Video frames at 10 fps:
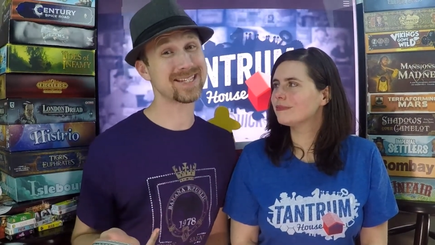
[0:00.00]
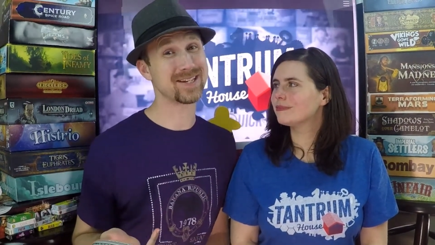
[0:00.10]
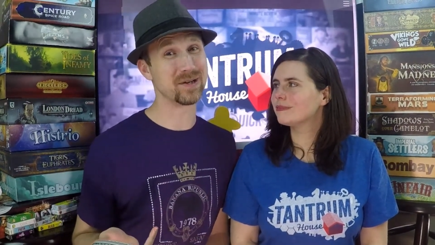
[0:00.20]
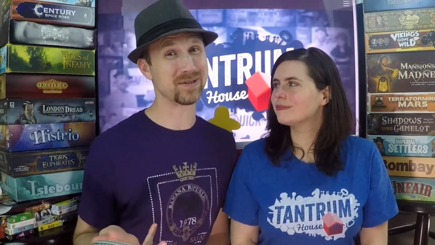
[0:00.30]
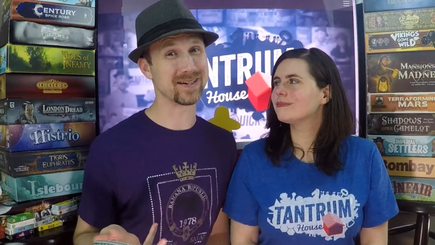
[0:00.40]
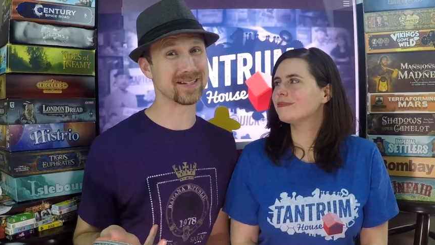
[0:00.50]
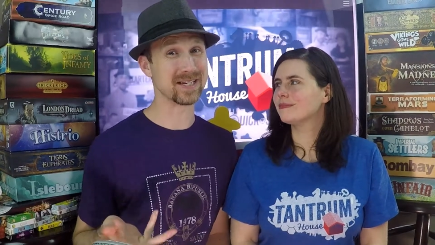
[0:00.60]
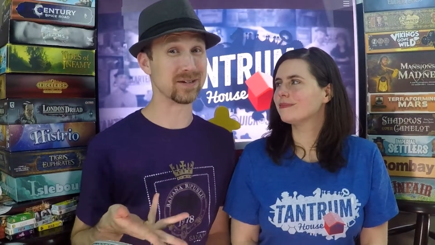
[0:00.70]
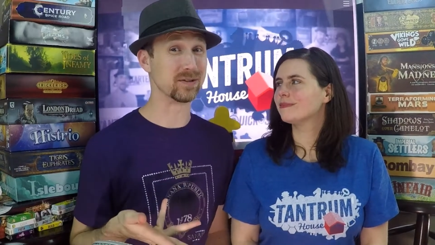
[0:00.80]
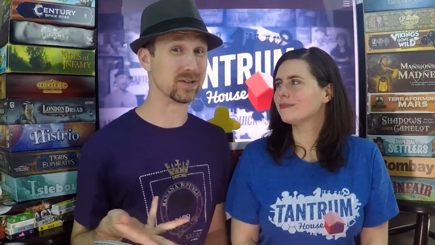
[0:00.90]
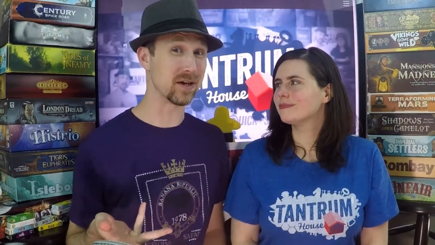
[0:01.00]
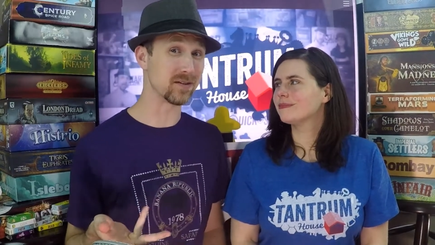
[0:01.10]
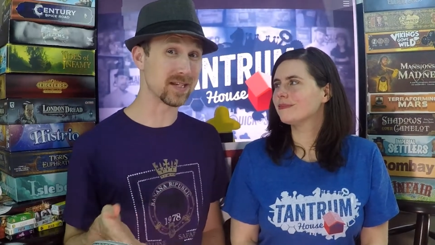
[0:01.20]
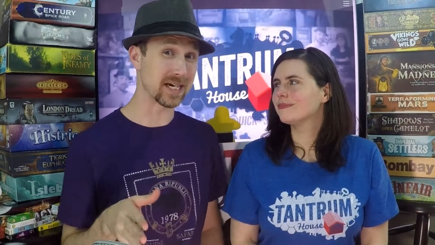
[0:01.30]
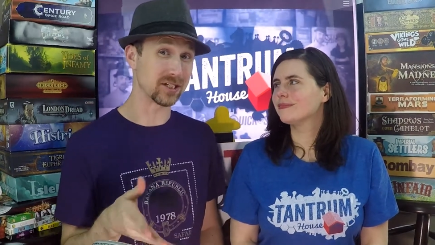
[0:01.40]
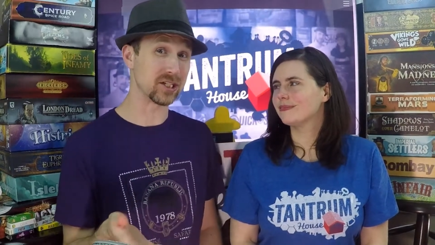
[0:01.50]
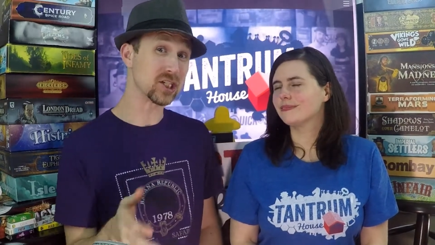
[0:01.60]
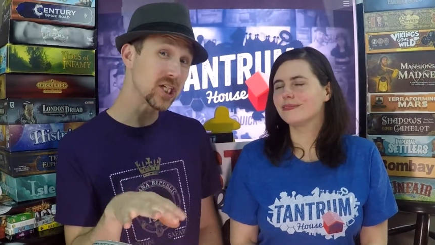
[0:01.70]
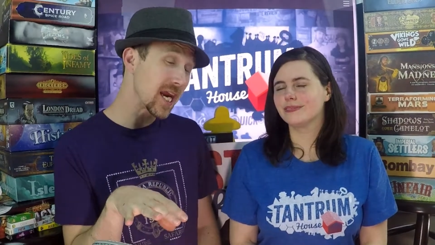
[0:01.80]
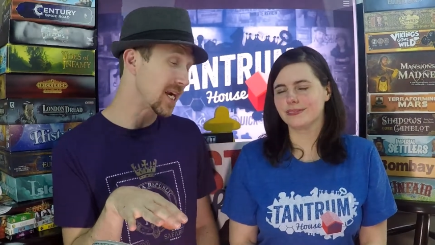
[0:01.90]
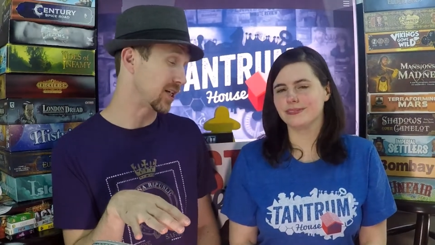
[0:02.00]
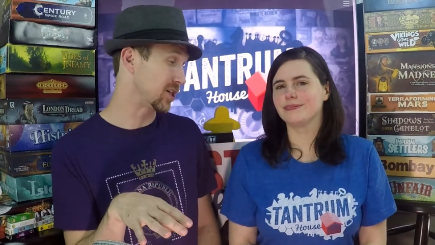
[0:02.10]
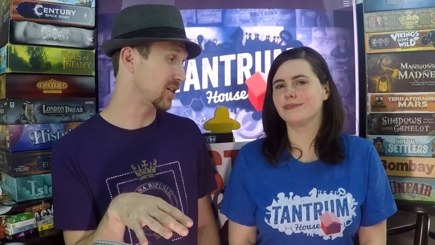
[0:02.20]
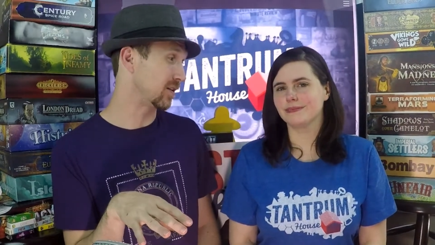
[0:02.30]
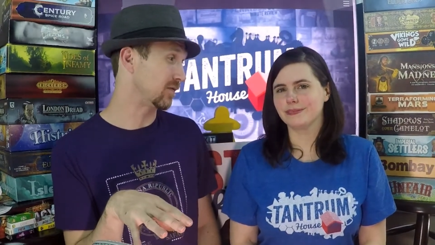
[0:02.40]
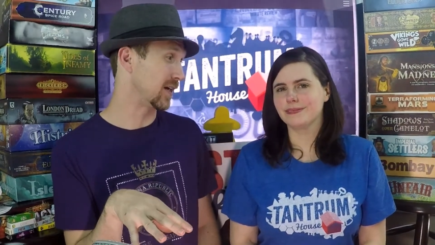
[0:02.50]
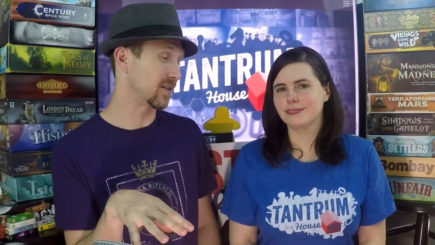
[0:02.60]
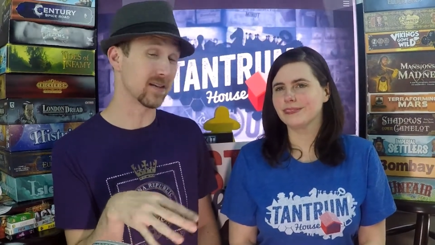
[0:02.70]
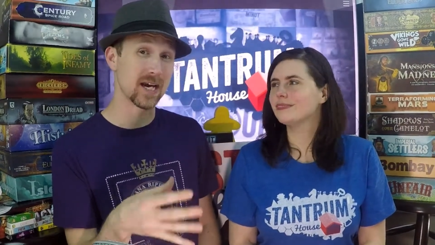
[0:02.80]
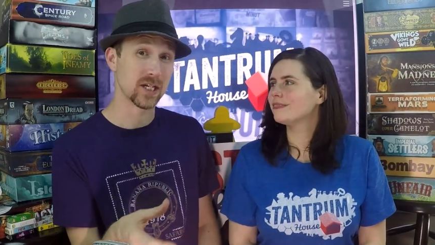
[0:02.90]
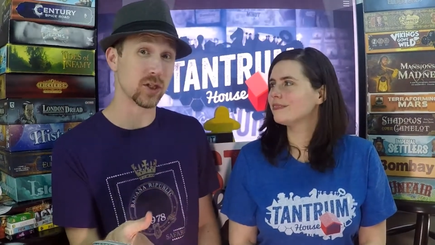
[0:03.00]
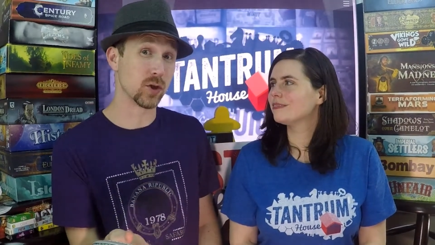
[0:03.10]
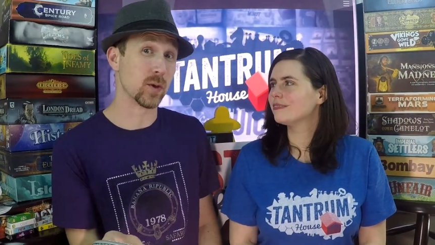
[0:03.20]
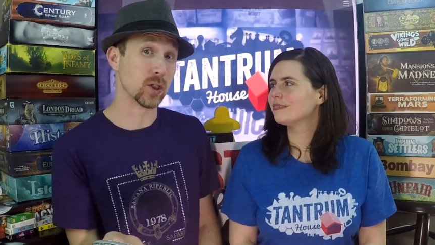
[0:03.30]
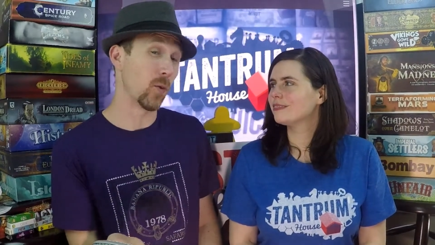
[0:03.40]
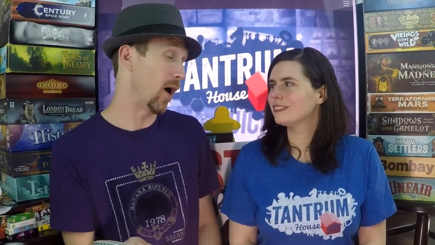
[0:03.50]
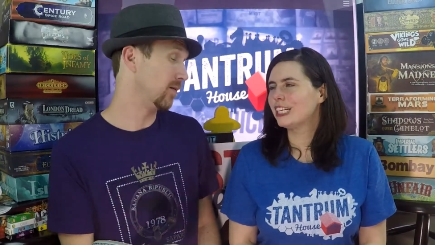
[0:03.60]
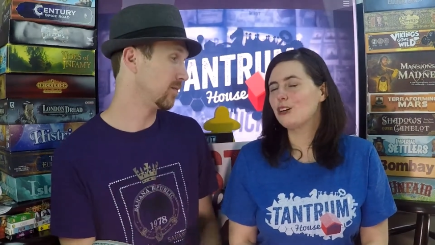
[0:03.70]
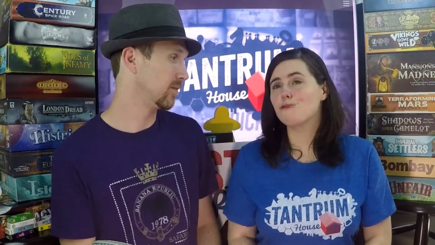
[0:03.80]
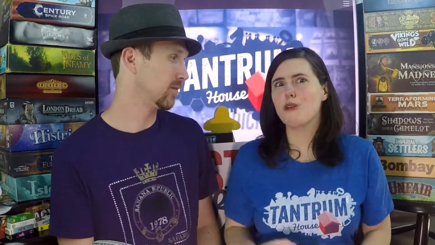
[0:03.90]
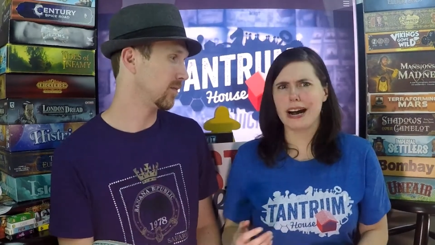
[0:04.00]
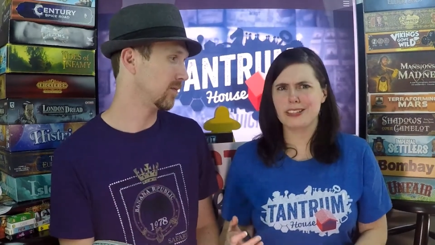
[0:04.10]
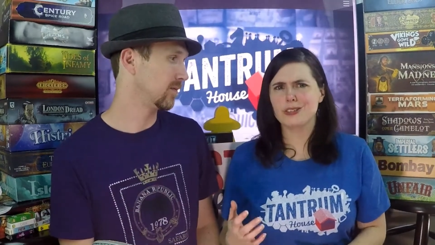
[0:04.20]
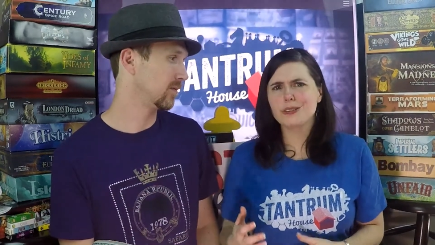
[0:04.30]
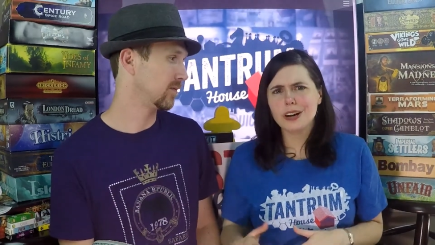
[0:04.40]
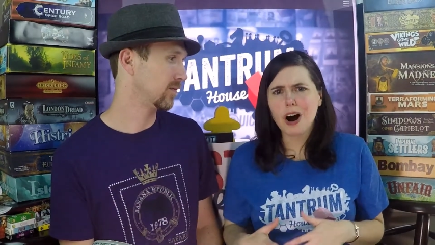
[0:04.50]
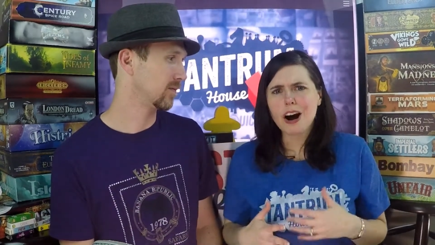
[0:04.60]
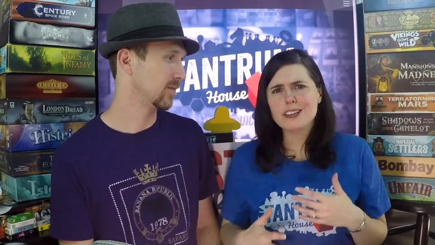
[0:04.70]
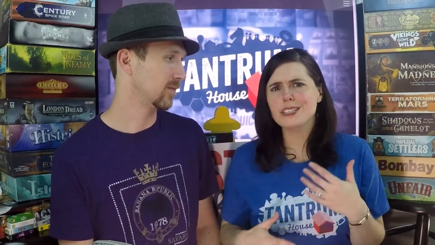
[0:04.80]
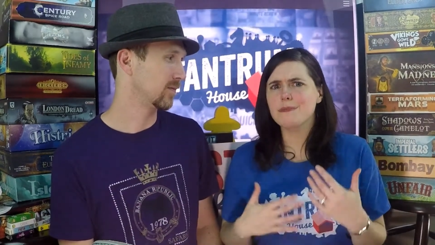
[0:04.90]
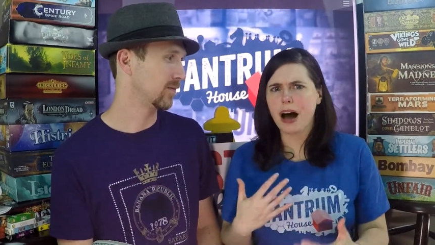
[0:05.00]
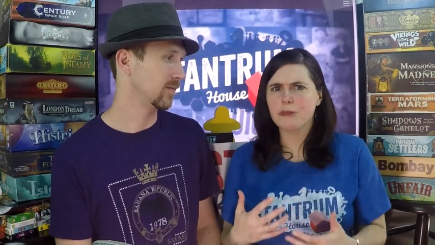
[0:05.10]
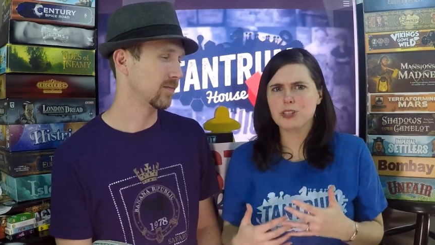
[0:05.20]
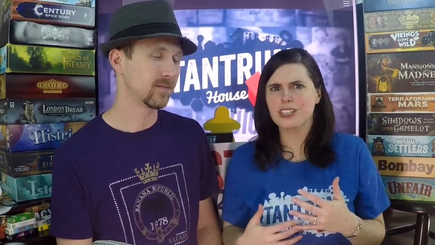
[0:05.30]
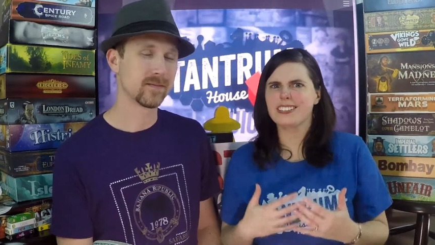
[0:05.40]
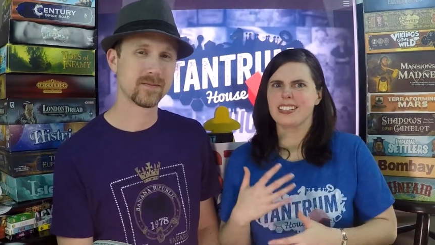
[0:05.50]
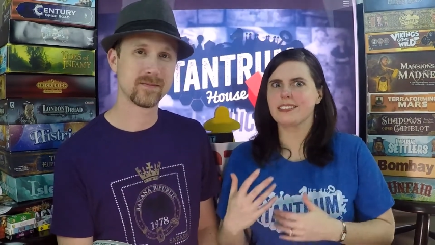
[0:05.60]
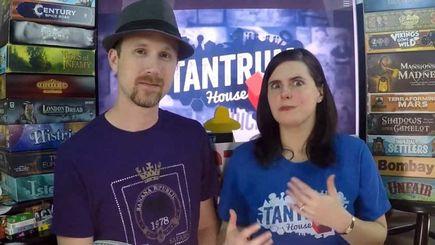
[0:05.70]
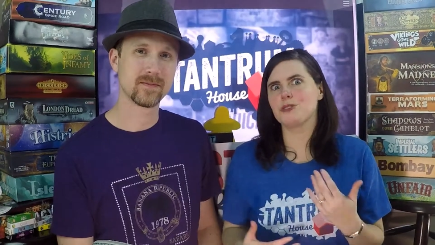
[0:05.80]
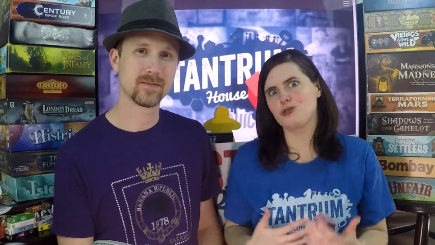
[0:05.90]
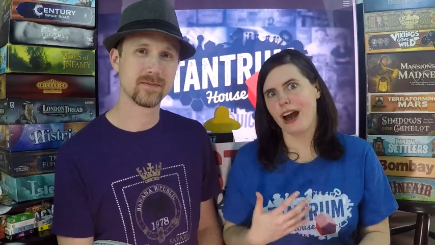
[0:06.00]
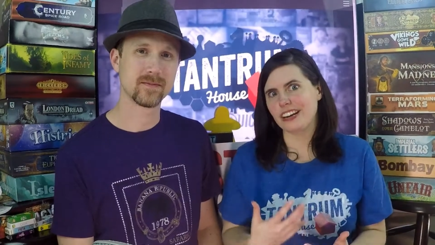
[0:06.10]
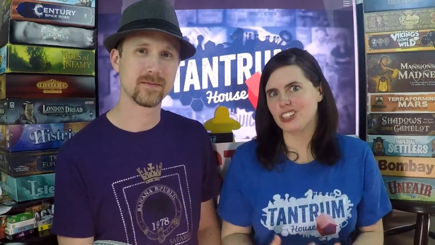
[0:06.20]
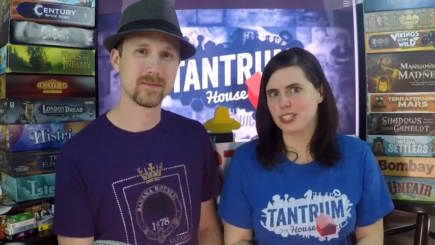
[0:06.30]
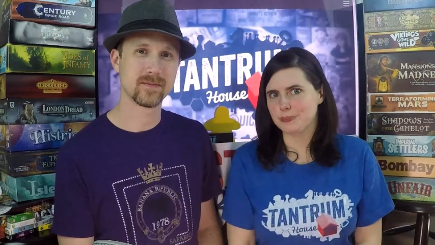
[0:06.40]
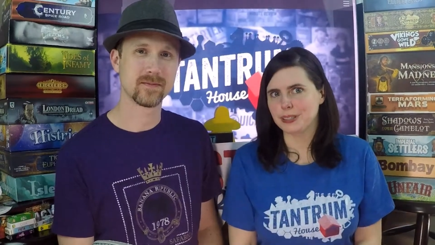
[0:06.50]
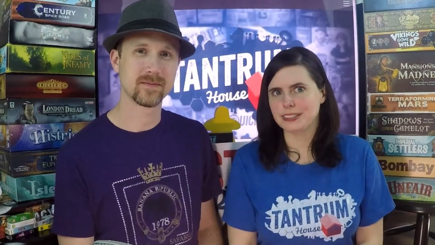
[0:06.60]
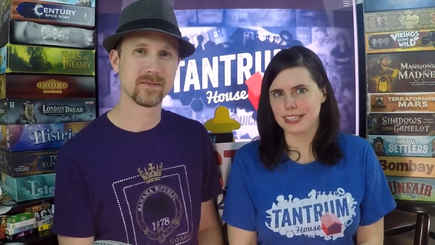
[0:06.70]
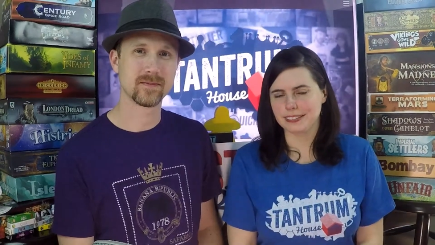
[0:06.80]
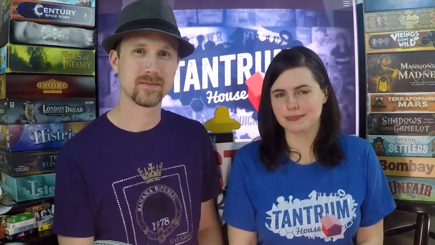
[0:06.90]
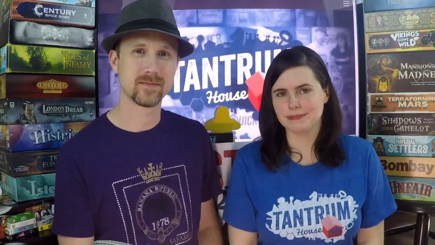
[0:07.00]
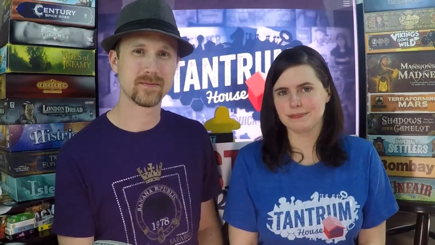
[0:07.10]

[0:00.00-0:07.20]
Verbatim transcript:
Speaker 1: tokens and use those to actually change the face of the die to the one you want.
Speaker 2: Right, so there are some options and some strategy built in.